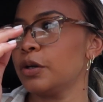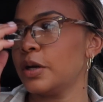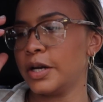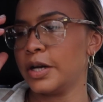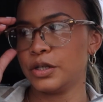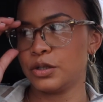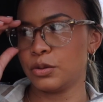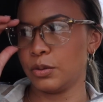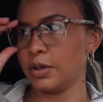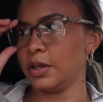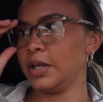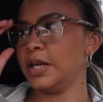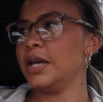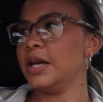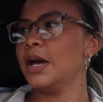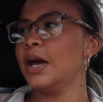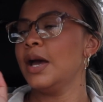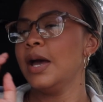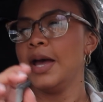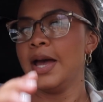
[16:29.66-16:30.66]
you guys
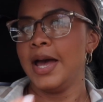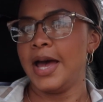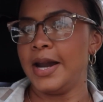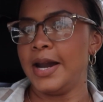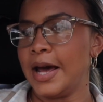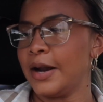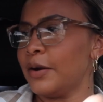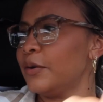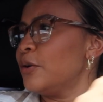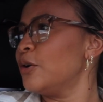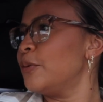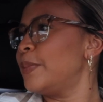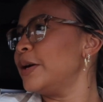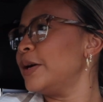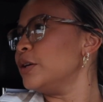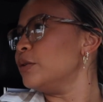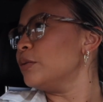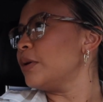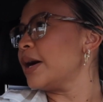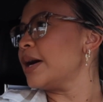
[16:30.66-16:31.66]
shortly. And I don't know
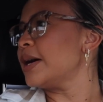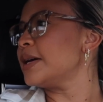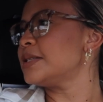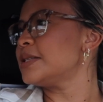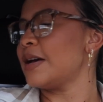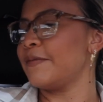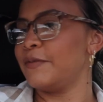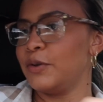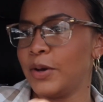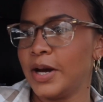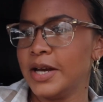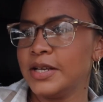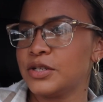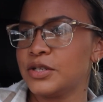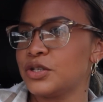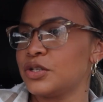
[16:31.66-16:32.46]
about you guys. Have you guys